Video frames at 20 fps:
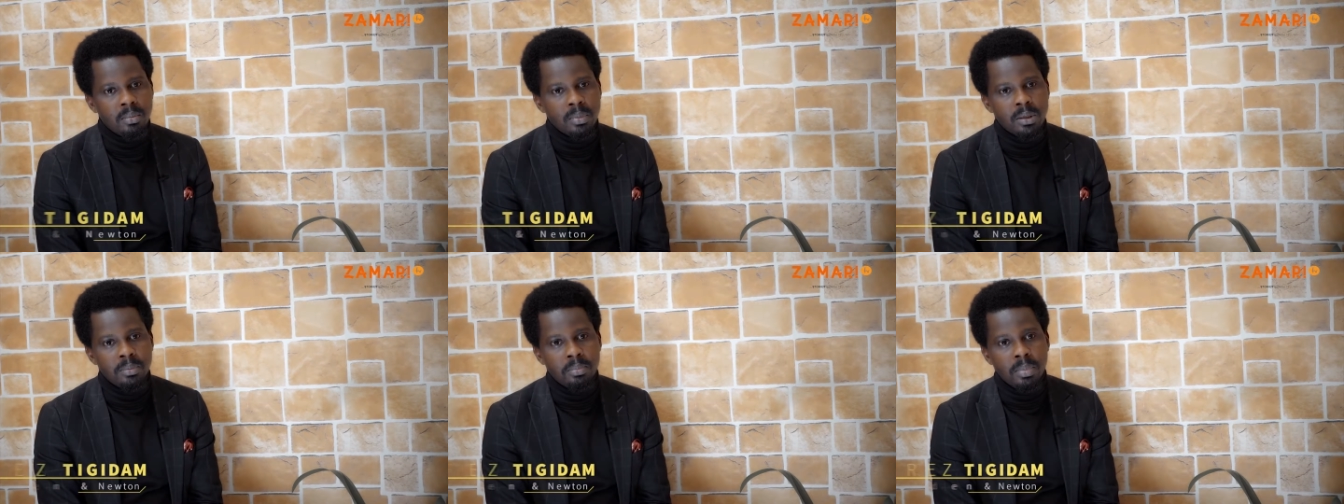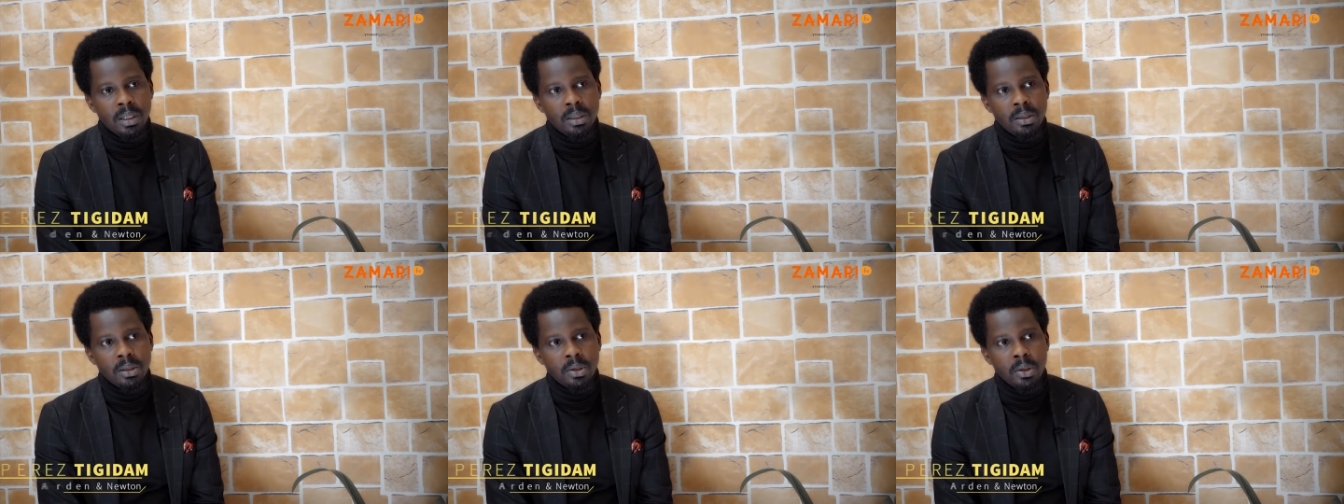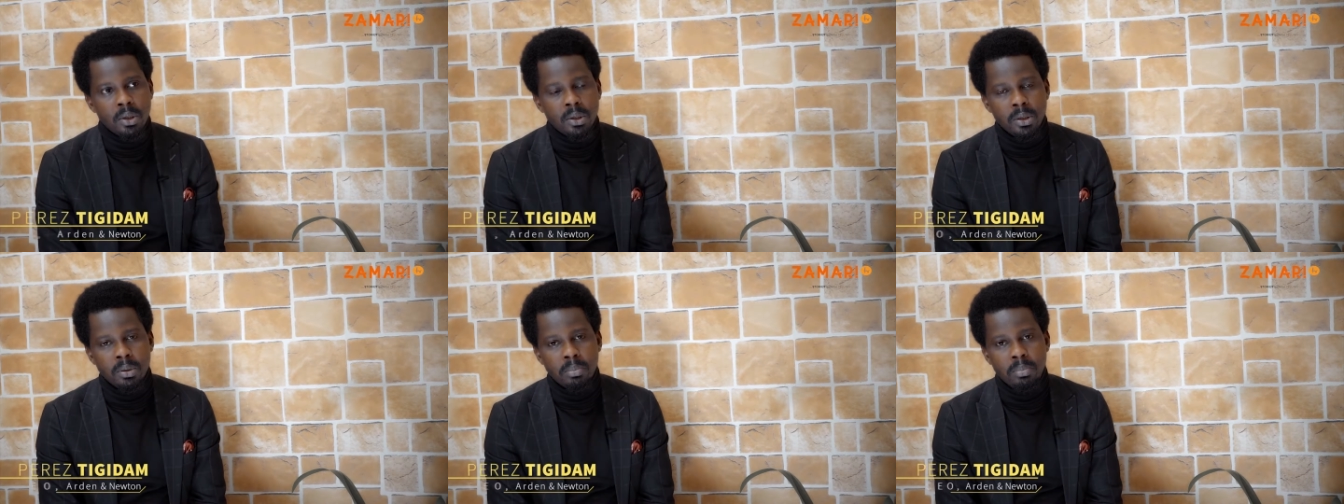depending
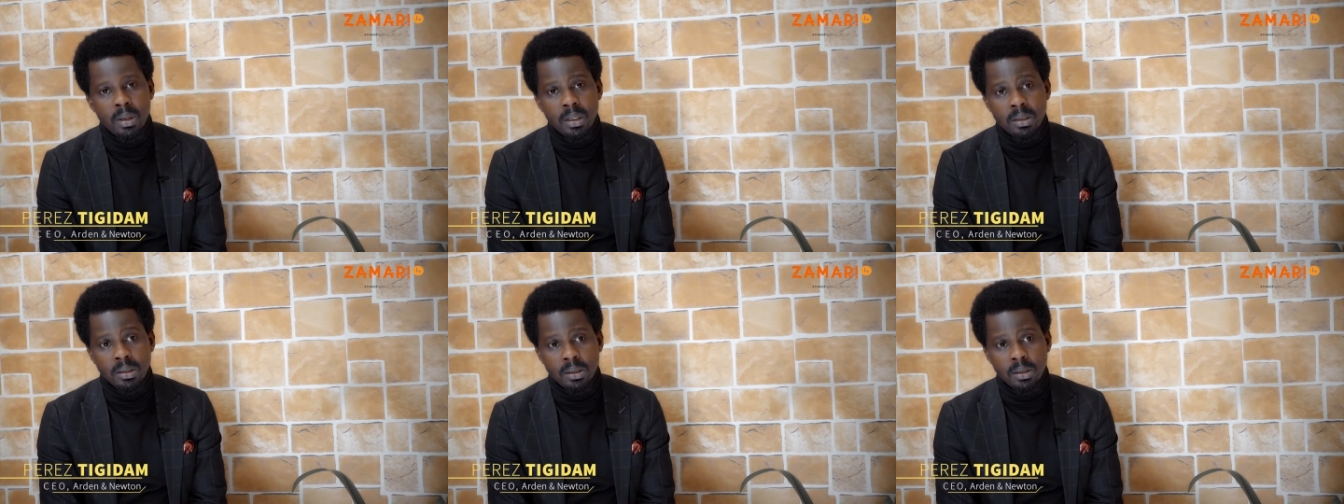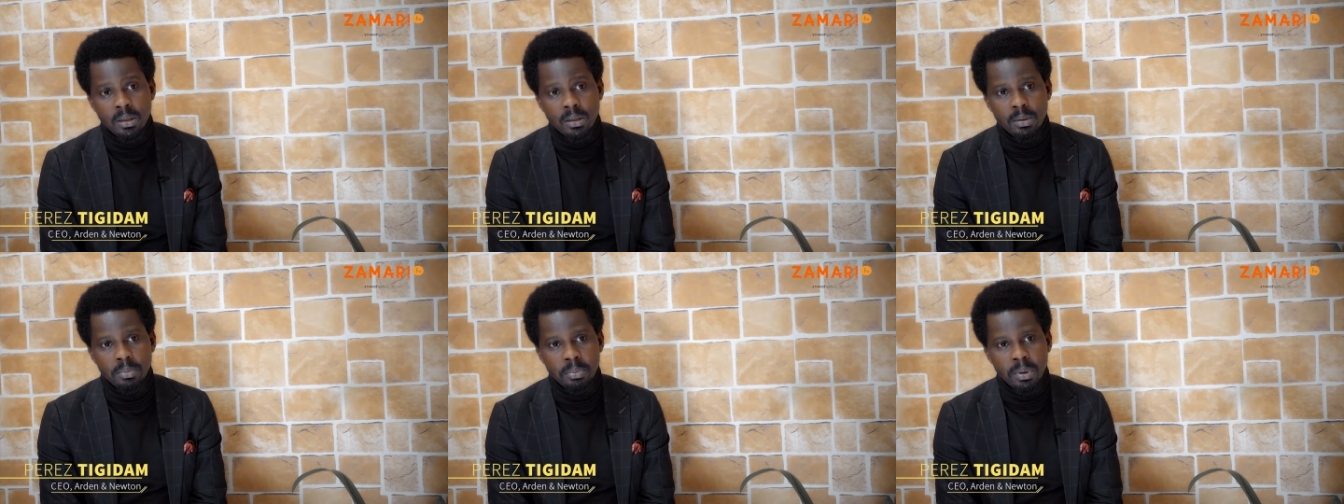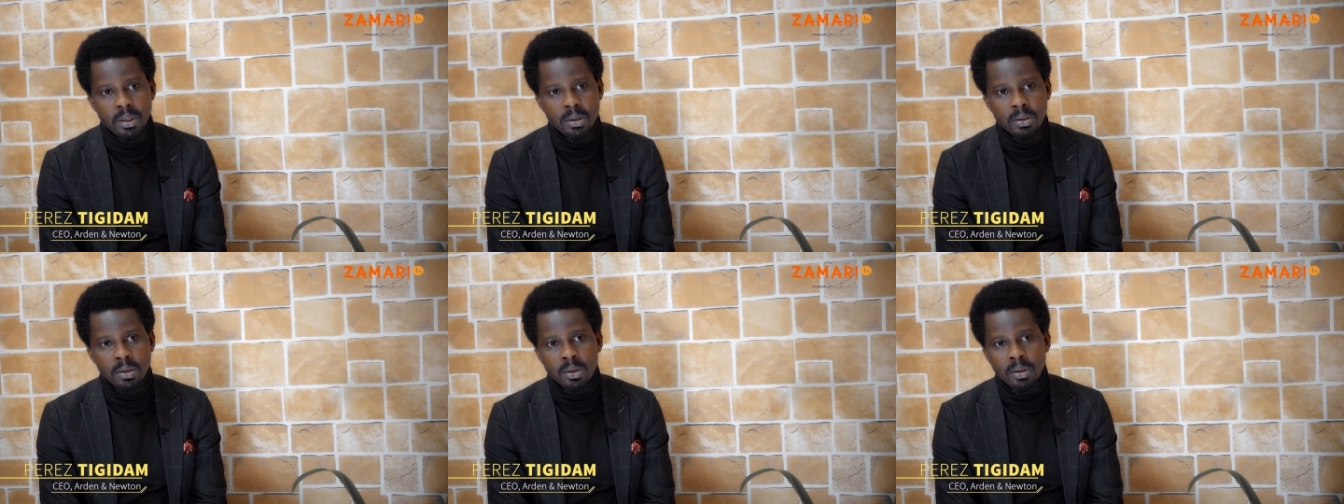on the person,
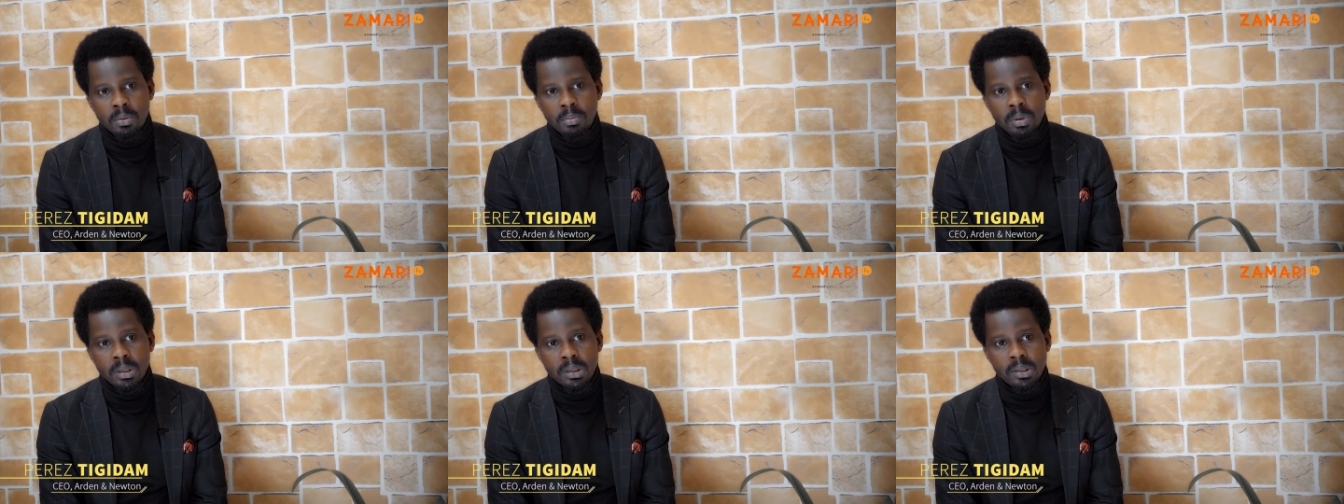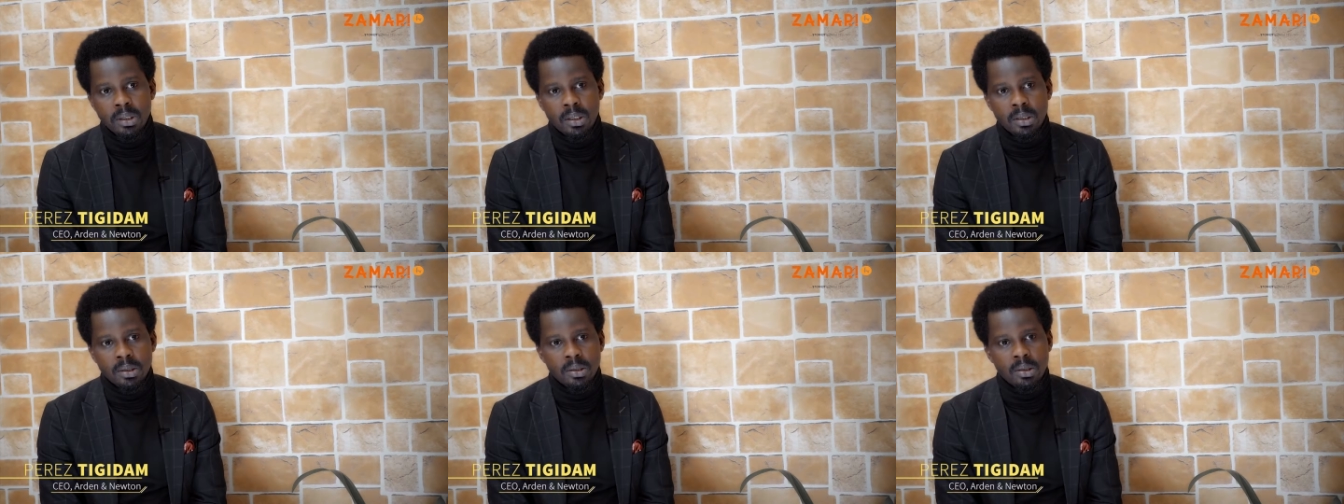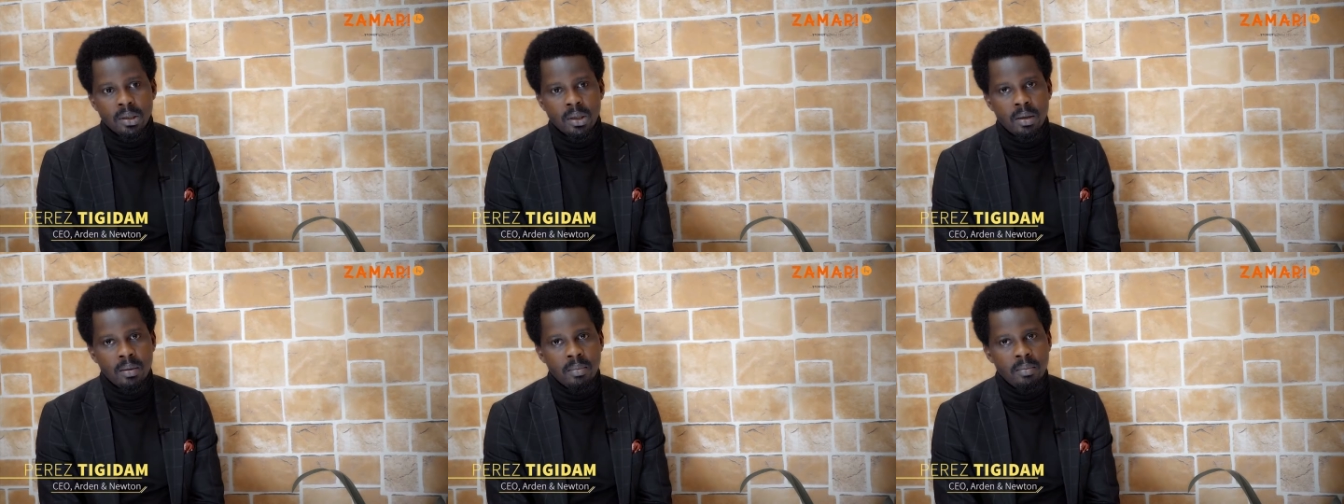depending on the business